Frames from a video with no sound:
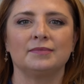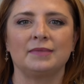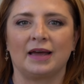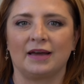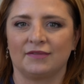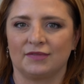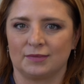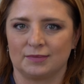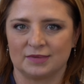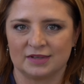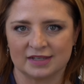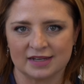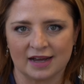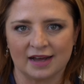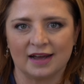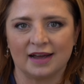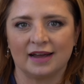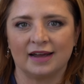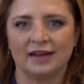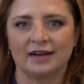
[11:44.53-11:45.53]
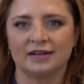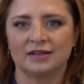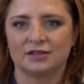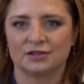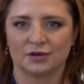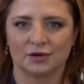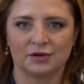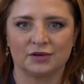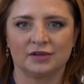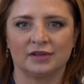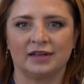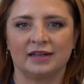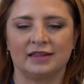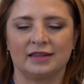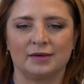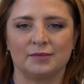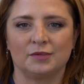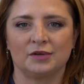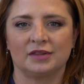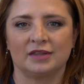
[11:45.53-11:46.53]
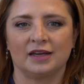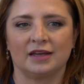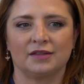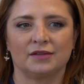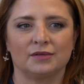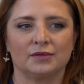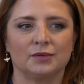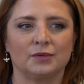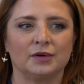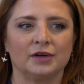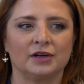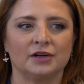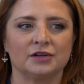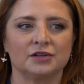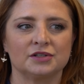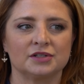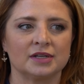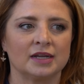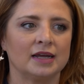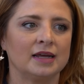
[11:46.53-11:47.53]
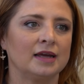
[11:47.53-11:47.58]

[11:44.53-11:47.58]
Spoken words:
have them signed, circulate them with the other lawyers,